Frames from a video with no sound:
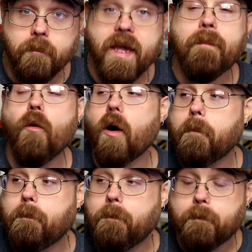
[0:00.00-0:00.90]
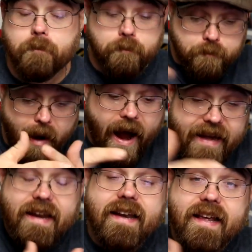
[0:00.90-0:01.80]
People are
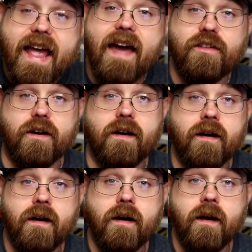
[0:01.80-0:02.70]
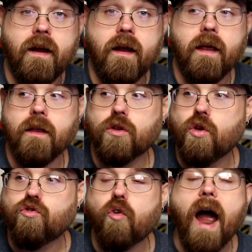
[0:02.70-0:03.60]
binding together
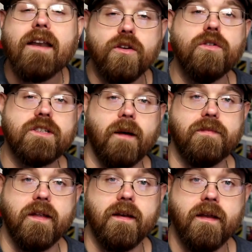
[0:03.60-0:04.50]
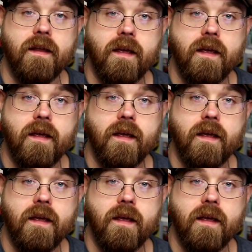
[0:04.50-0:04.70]
to try to do something.